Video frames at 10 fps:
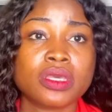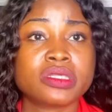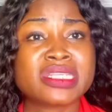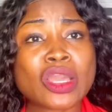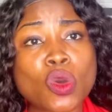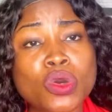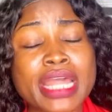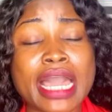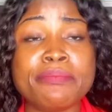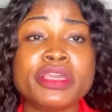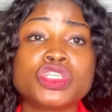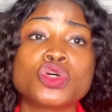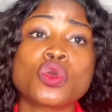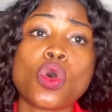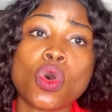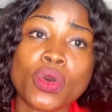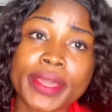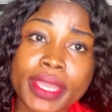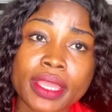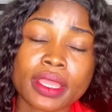Second, I mentioned
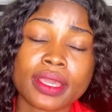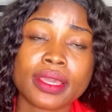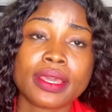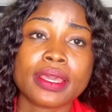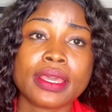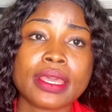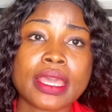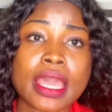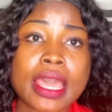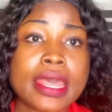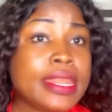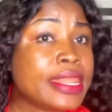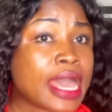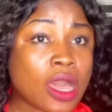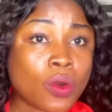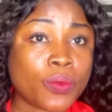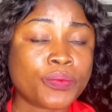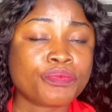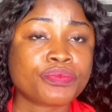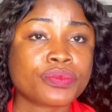oil. Now,
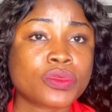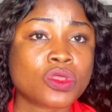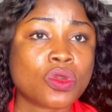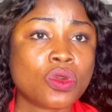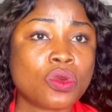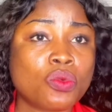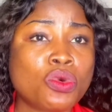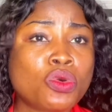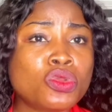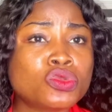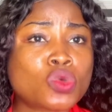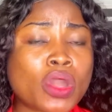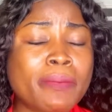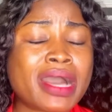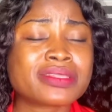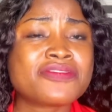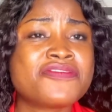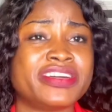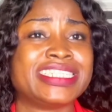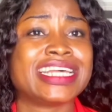we're going to talk about
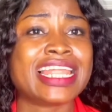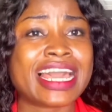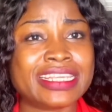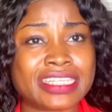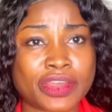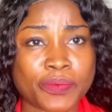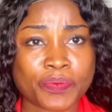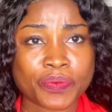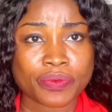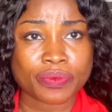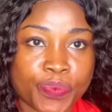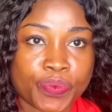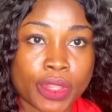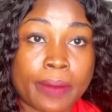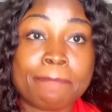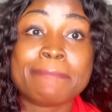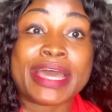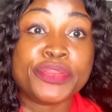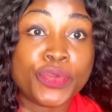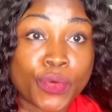fertilizer,
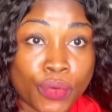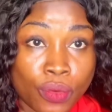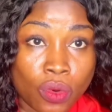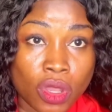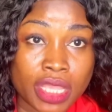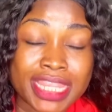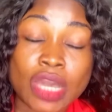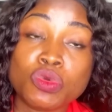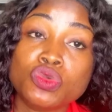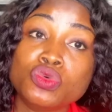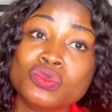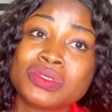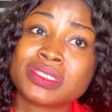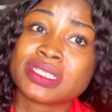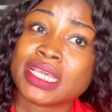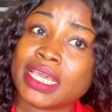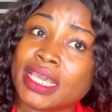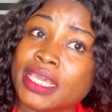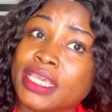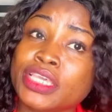manure that we use
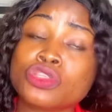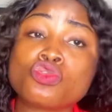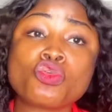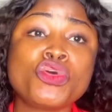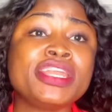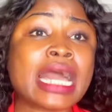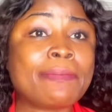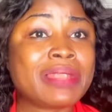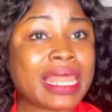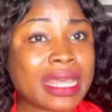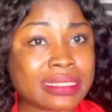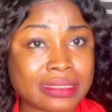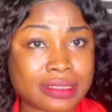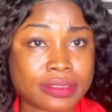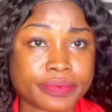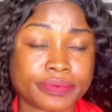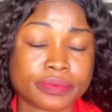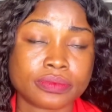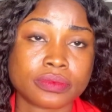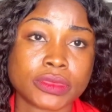in growing our plants,
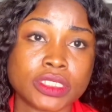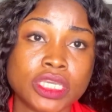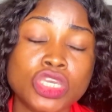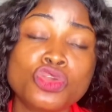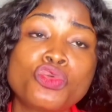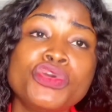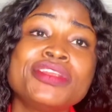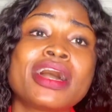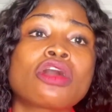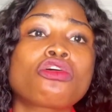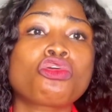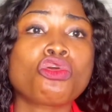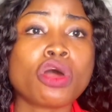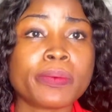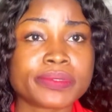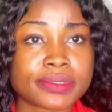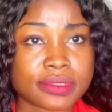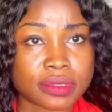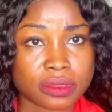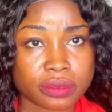in growing our
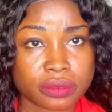crops.